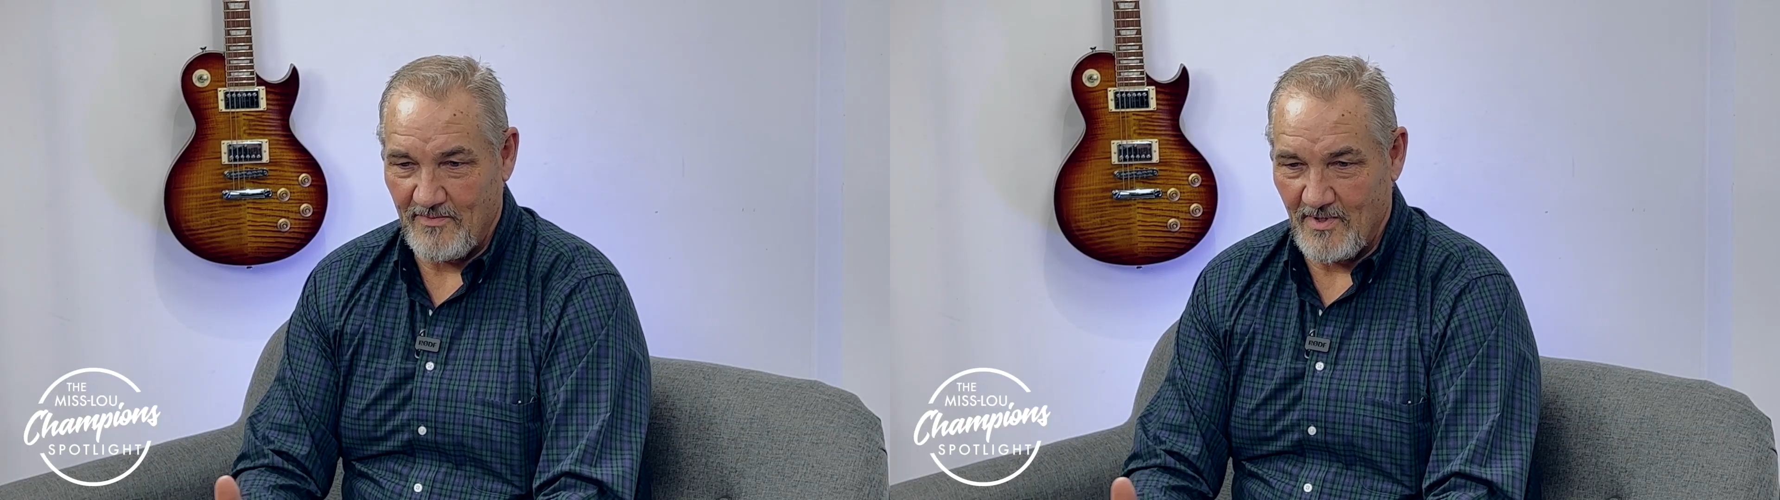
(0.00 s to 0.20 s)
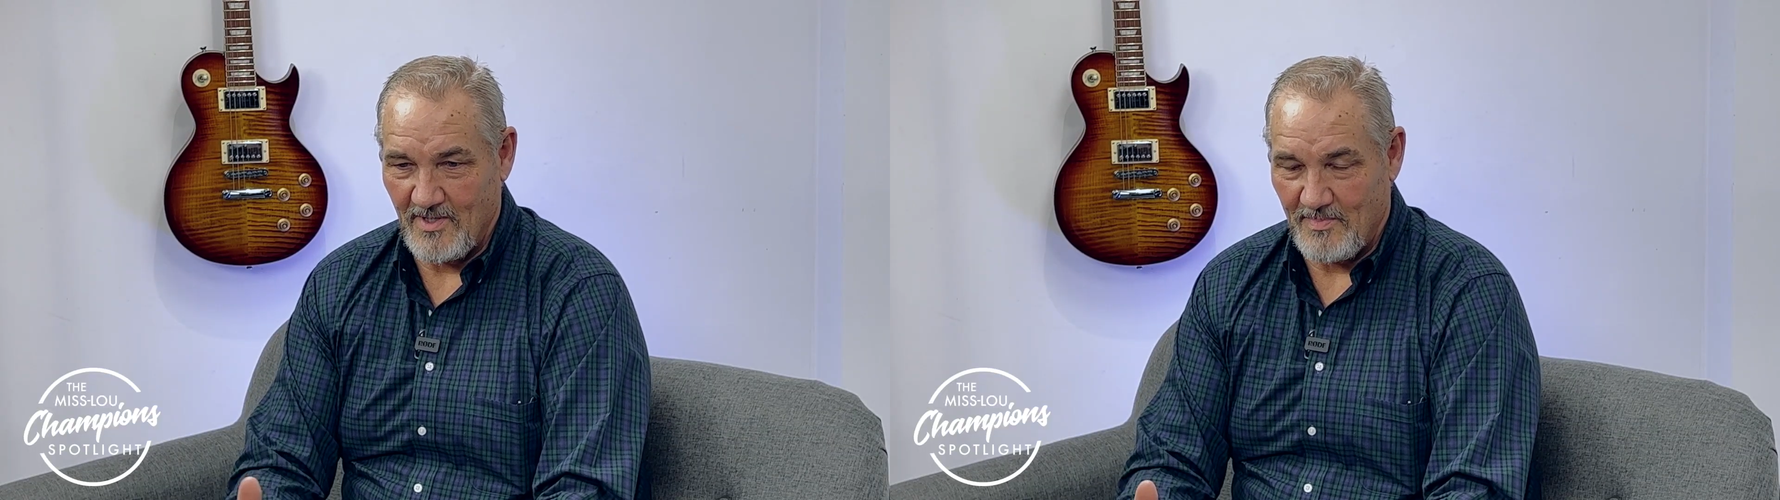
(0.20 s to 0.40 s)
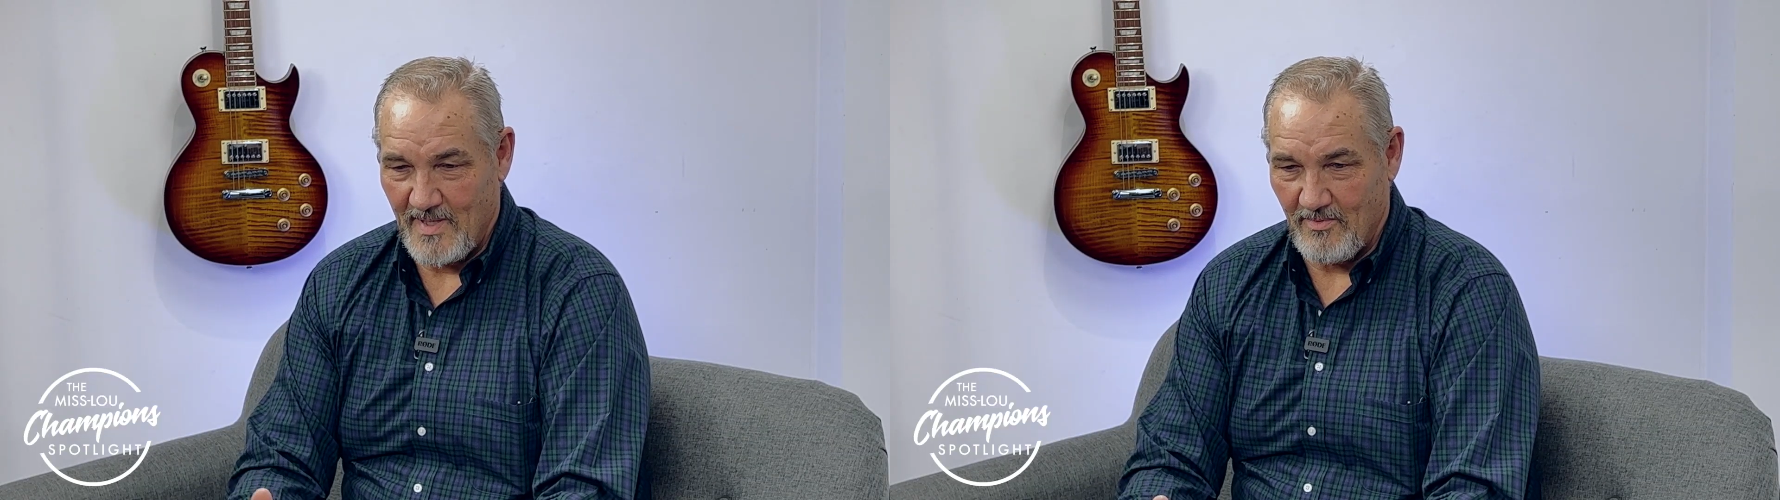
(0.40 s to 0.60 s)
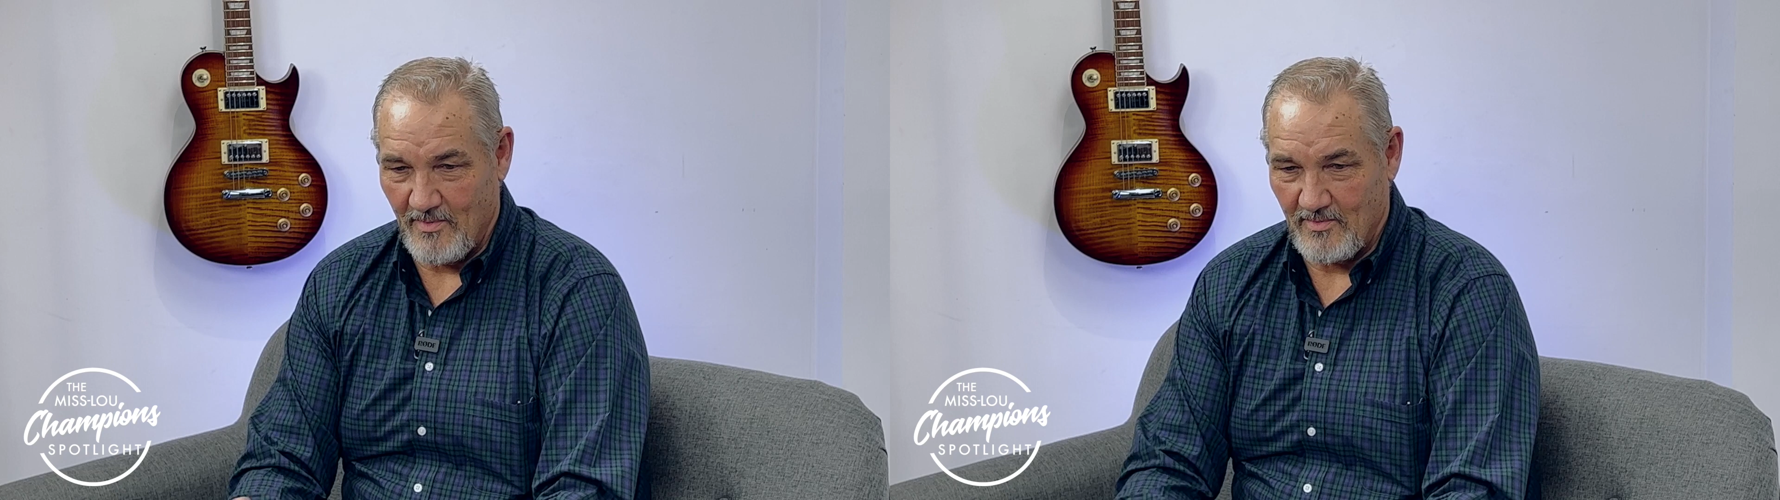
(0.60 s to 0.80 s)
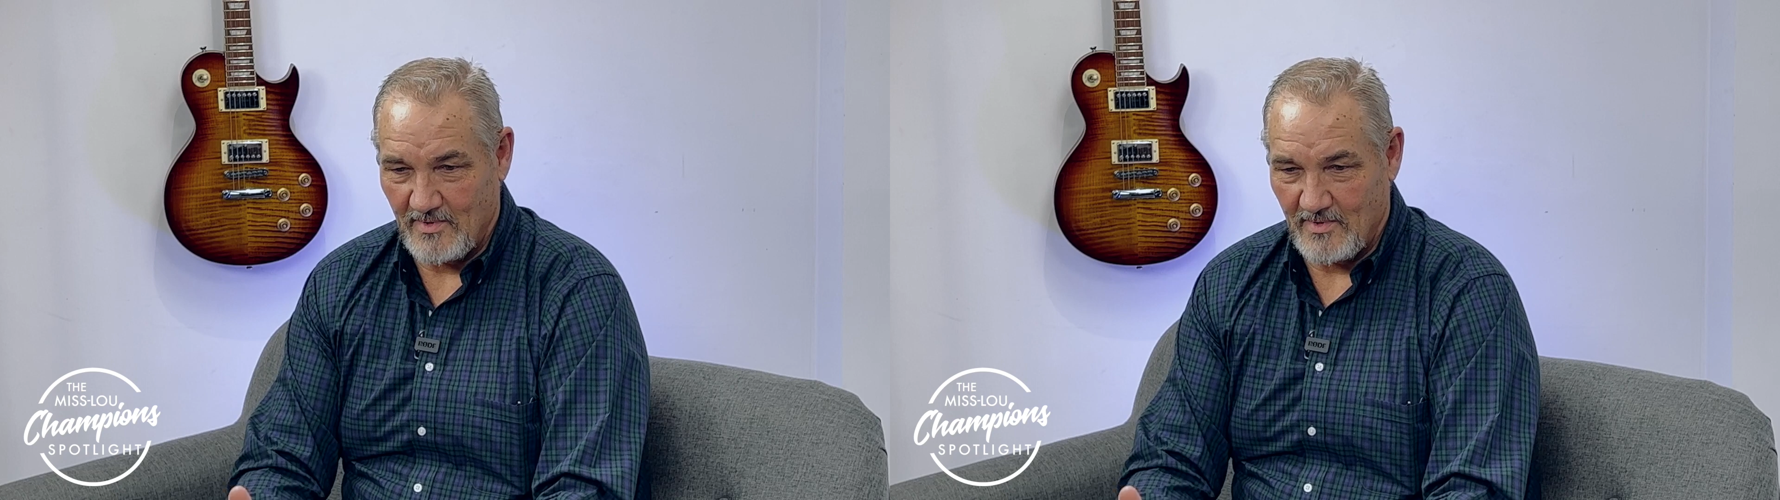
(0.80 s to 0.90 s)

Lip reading: for other people.